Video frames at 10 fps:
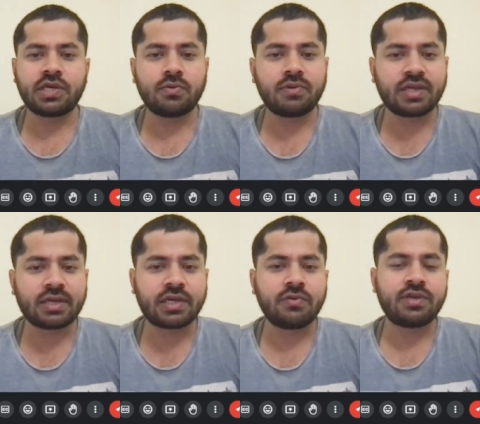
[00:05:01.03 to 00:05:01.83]
queue
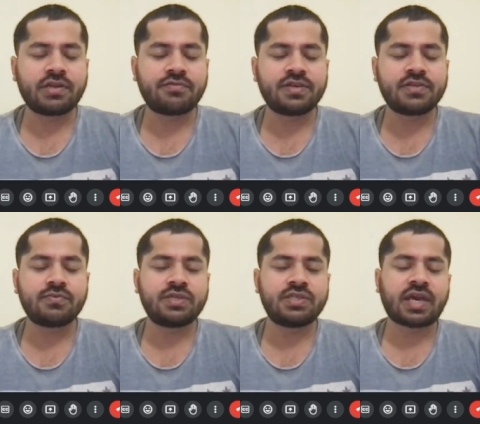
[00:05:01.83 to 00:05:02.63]
queue interface
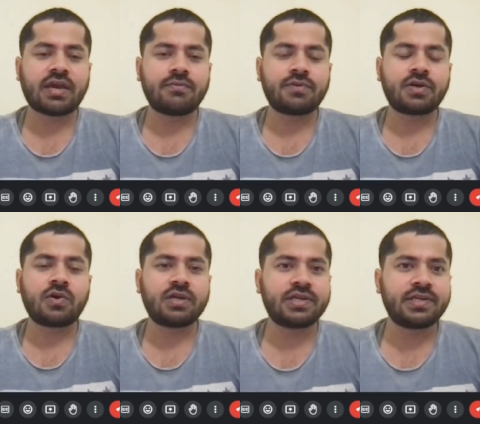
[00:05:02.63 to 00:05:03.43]
which have a
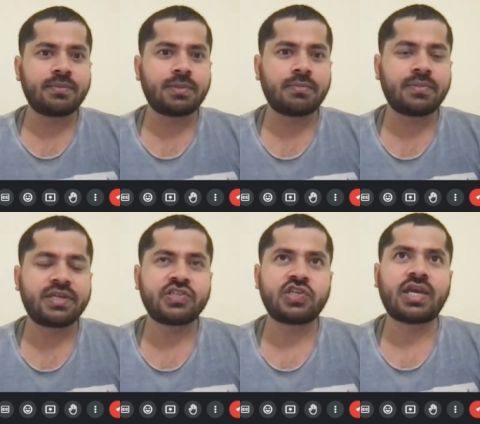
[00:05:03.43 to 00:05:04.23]
concrete
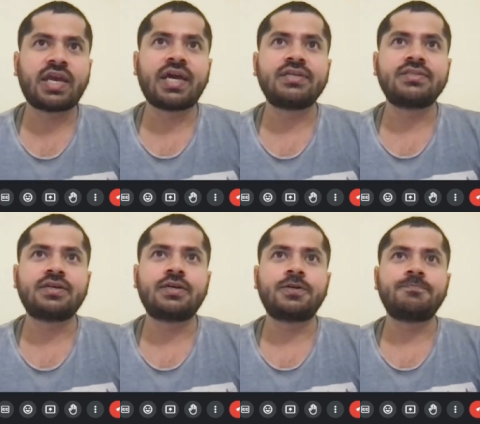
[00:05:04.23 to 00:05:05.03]
implementation as a,
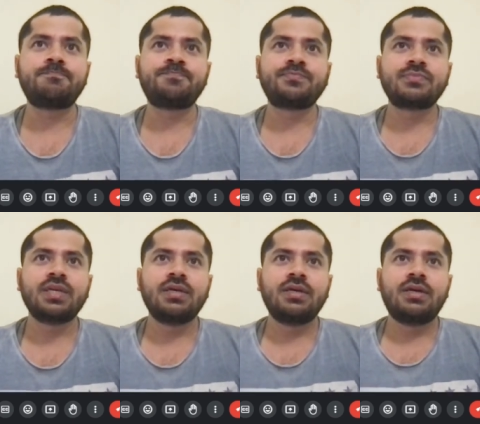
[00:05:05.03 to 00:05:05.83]
uh,
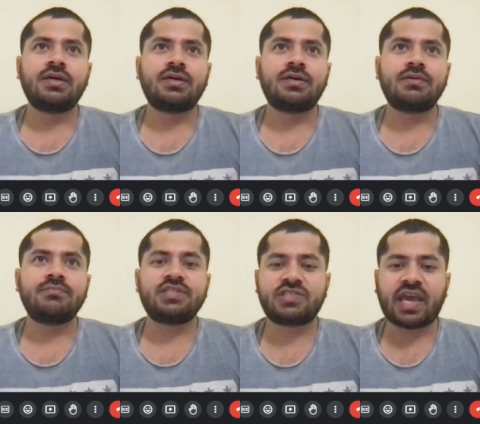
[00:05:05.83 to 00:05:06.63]
a uh,
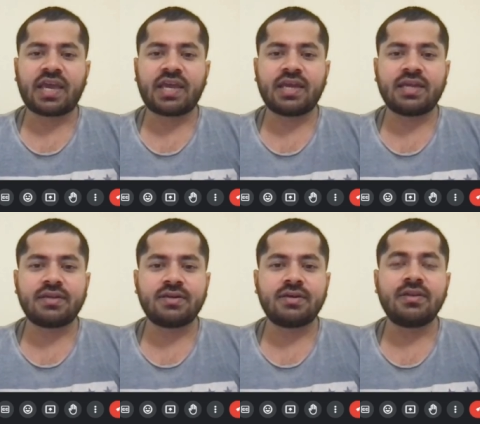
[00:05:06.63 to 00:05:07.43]
stack
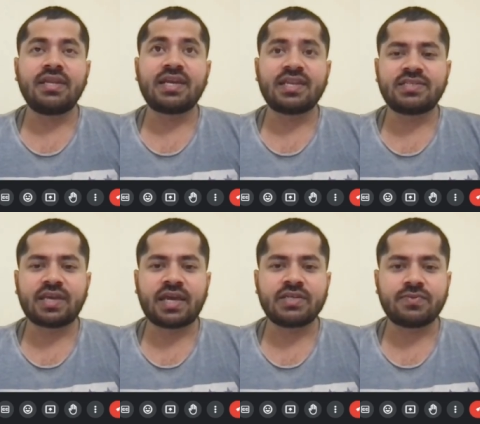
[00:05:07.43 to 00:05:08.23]
and linked list
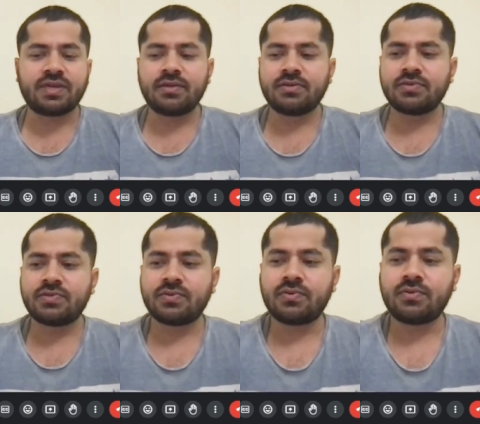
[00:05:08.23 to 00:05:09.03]
as well.
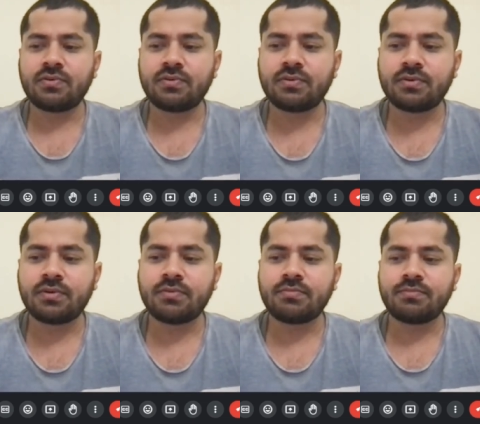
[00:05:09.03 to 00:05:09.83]
So
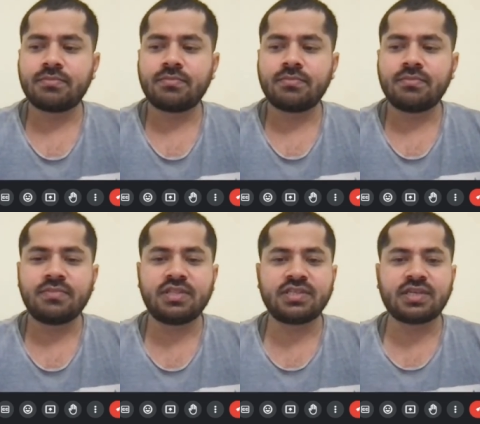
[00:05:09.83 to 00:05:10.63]
um,
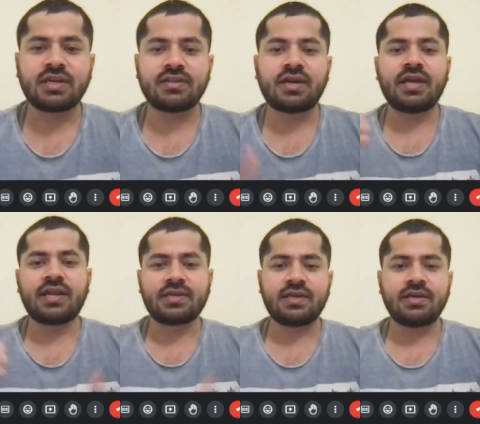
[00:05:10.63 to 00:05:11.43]
these are the
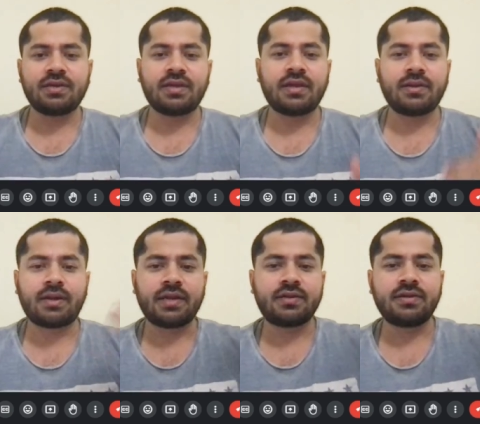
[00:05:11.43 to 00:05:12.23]
hierarchy at,
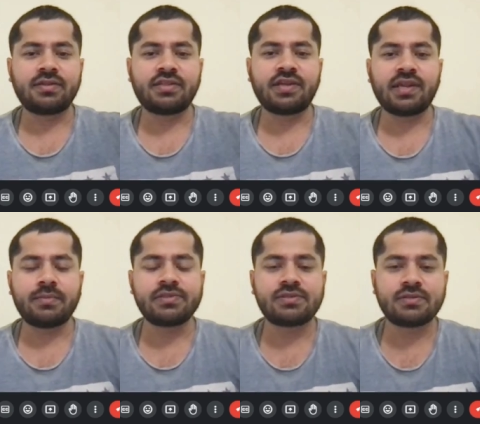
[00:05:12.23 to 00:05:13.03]
at uh, three
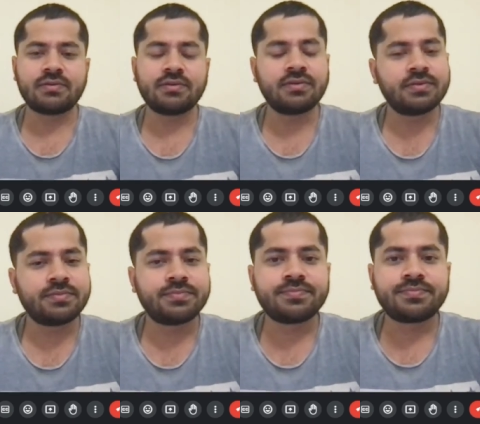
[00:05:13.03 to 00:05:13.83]
levels. Okay.